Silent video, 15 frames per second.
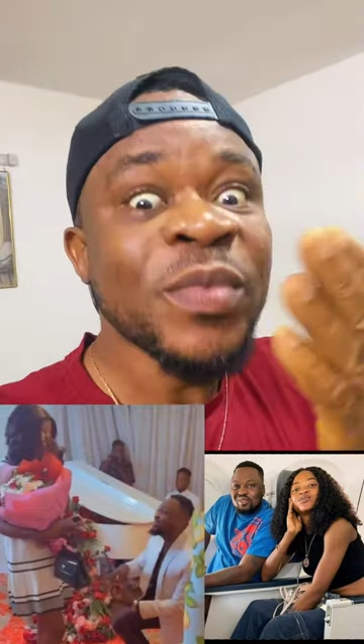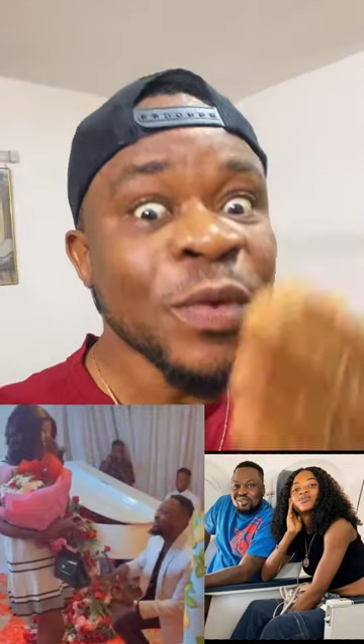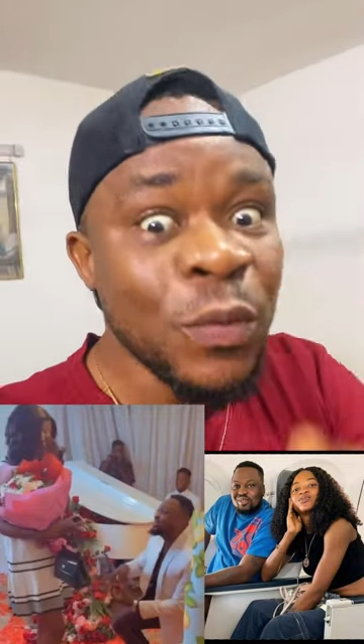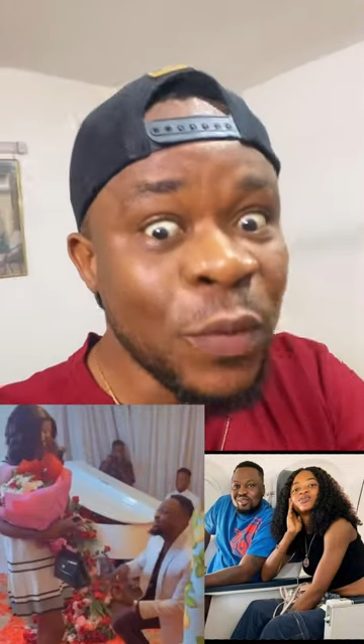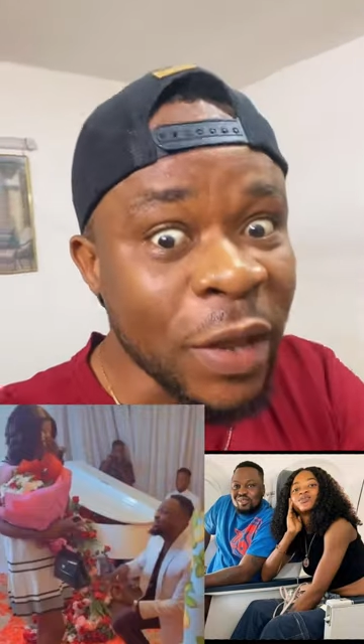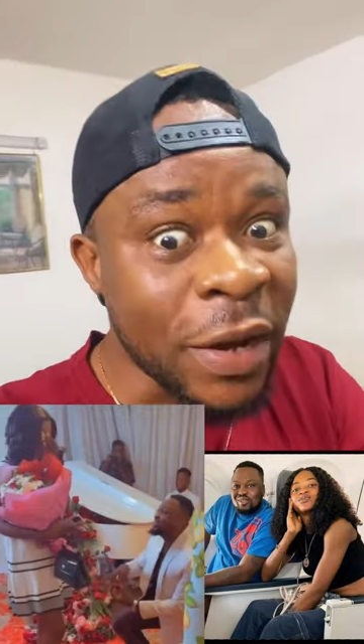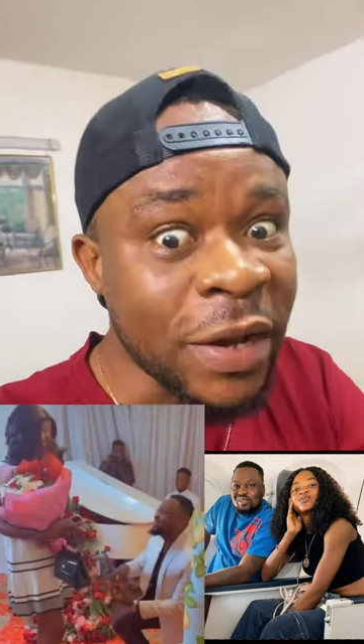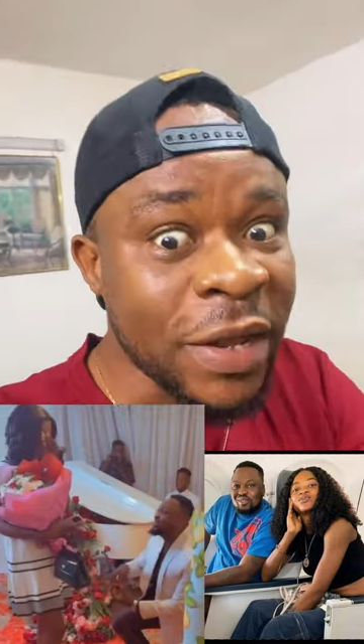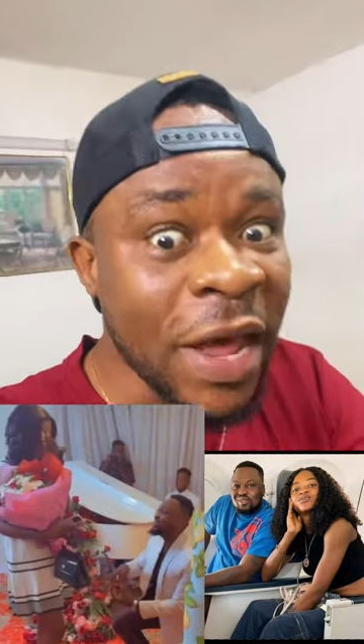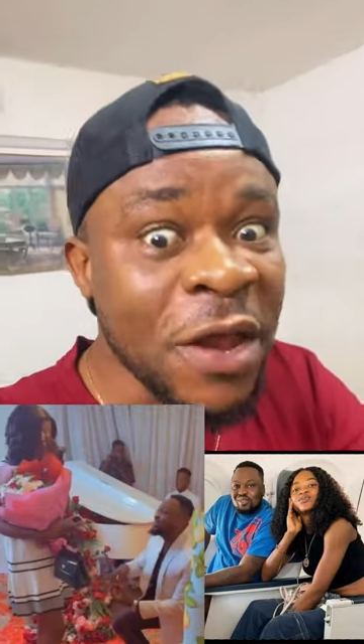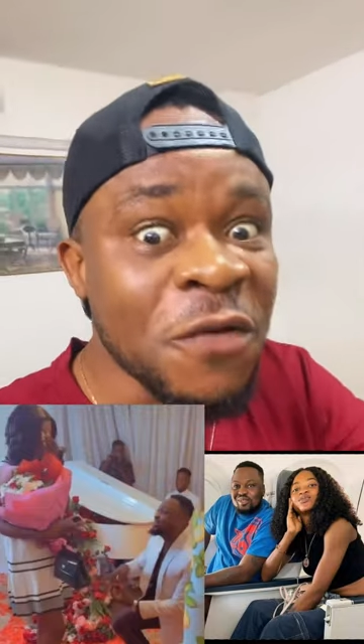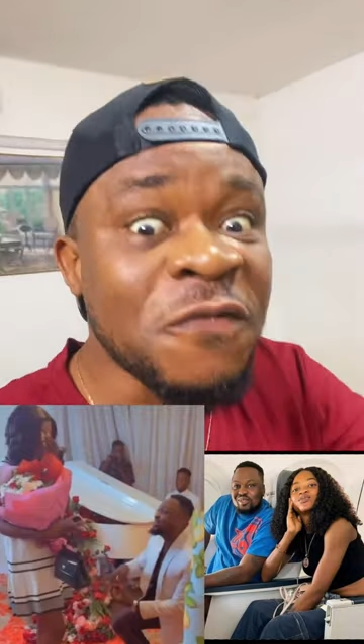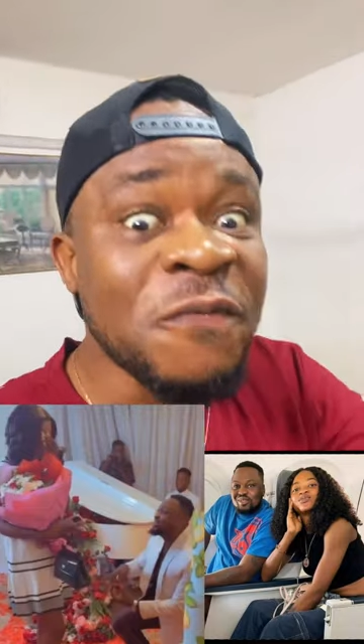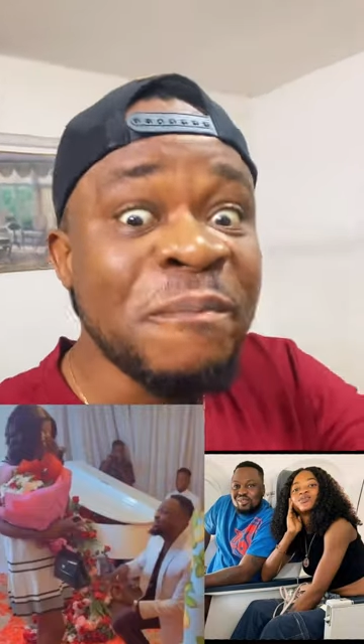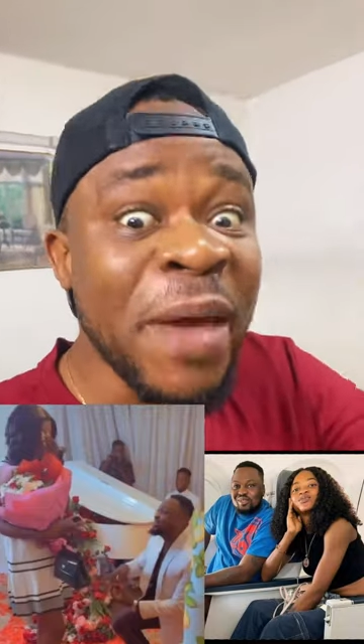look at the
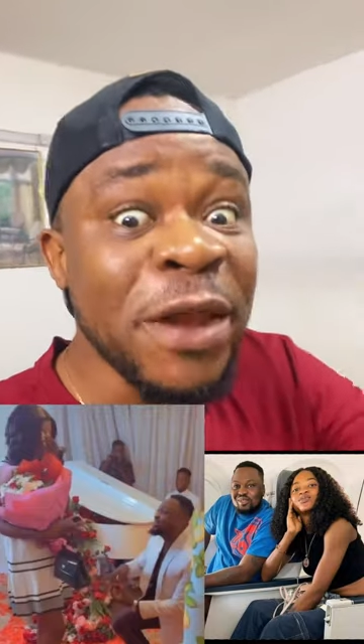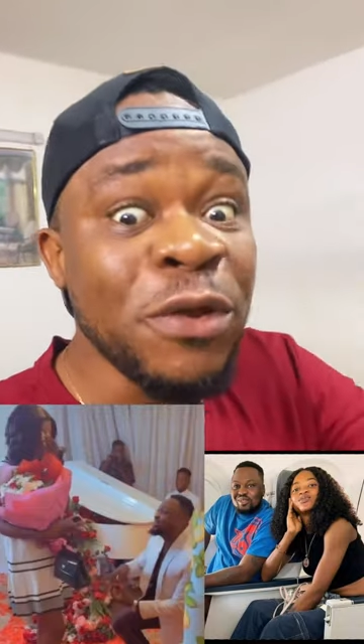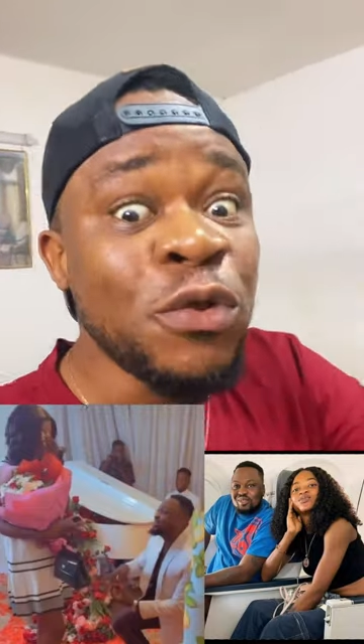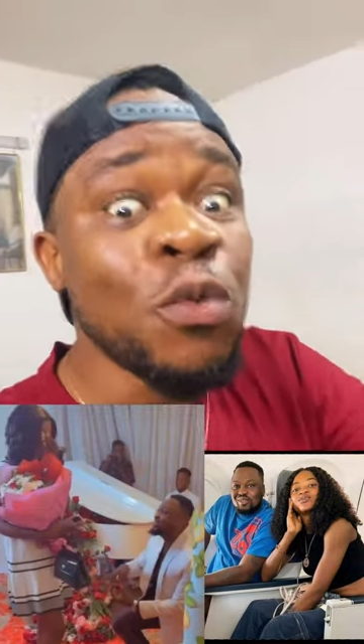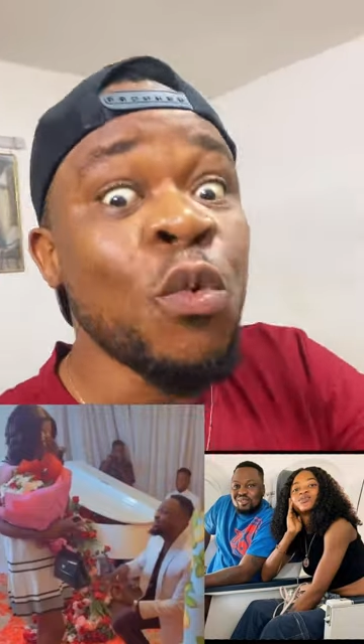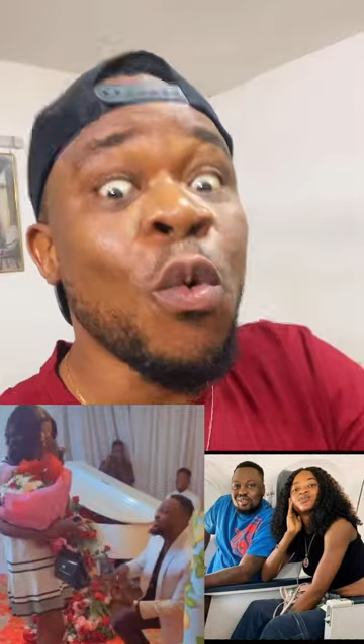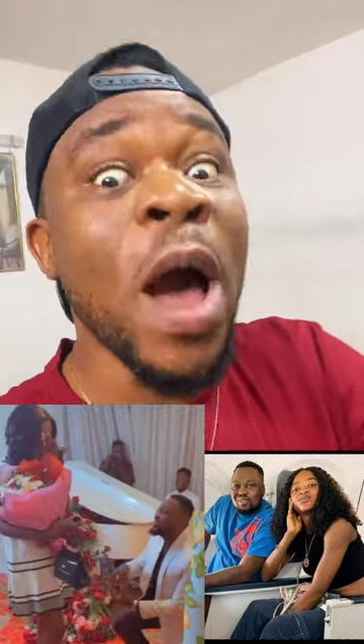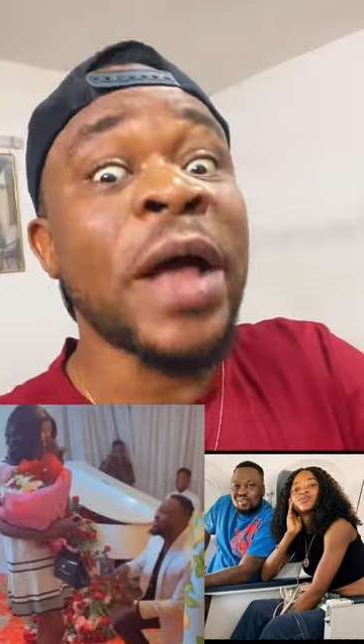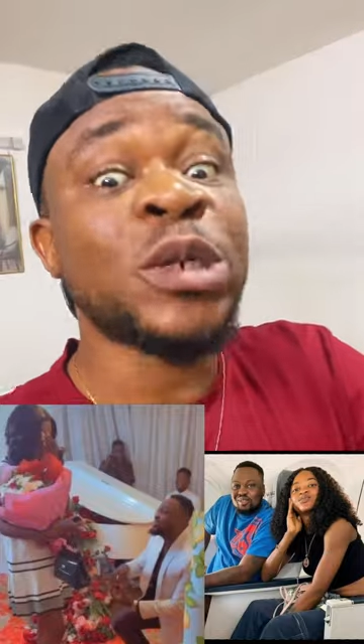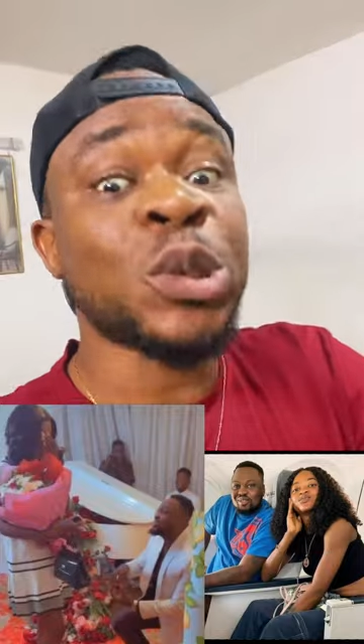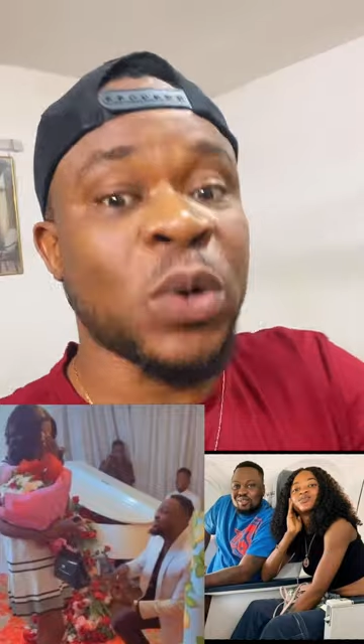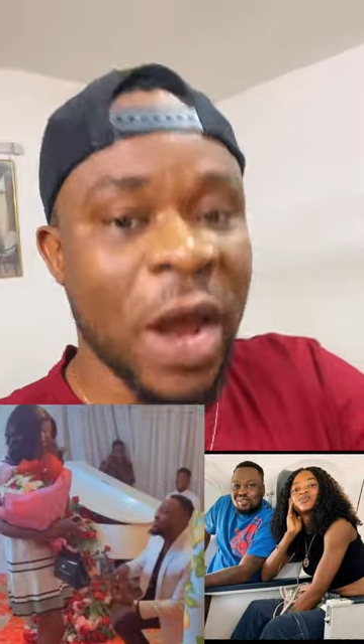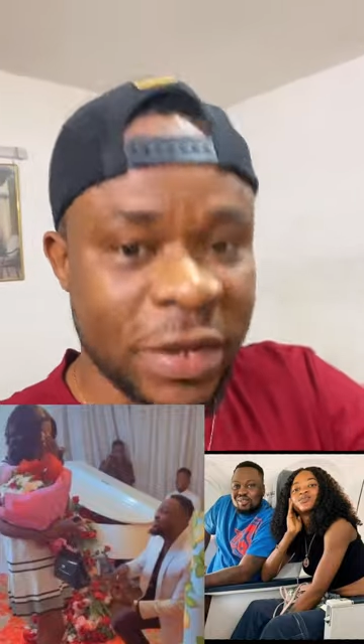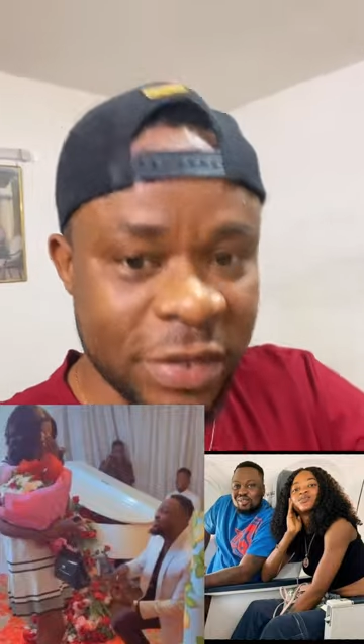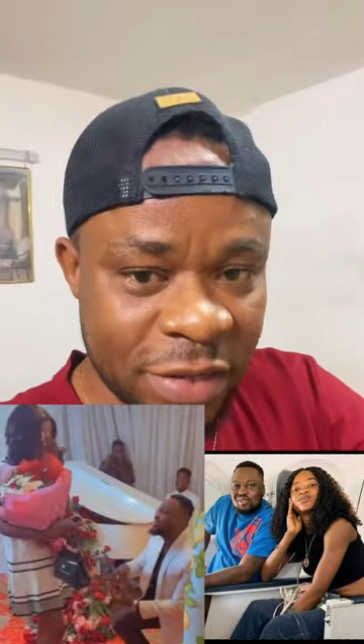kind of men you will
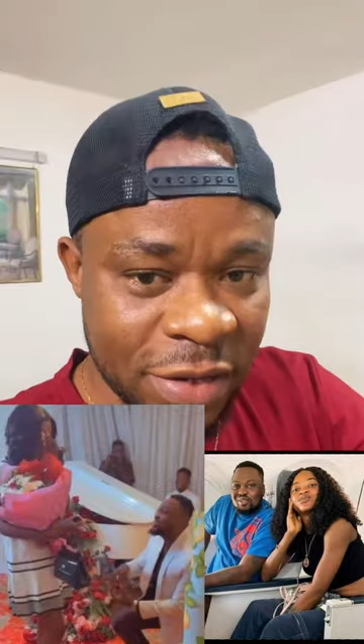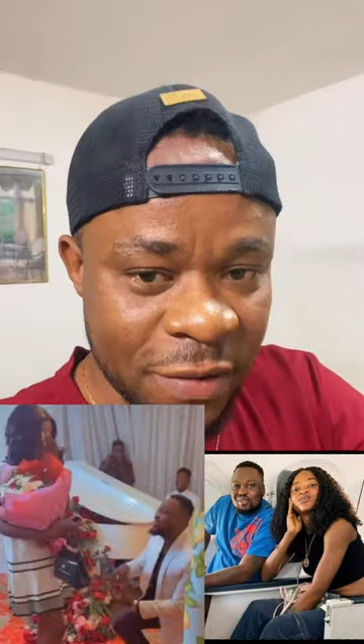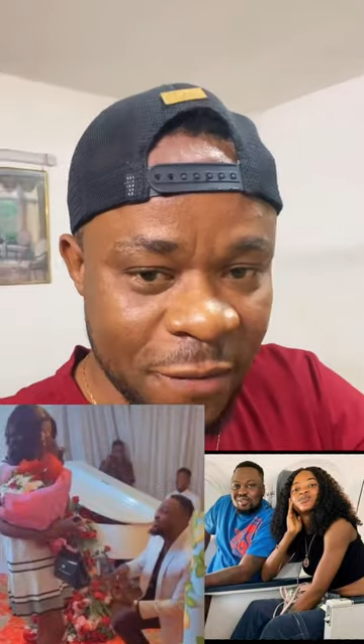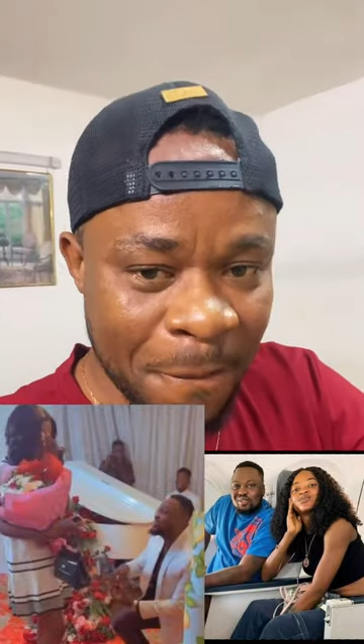attract.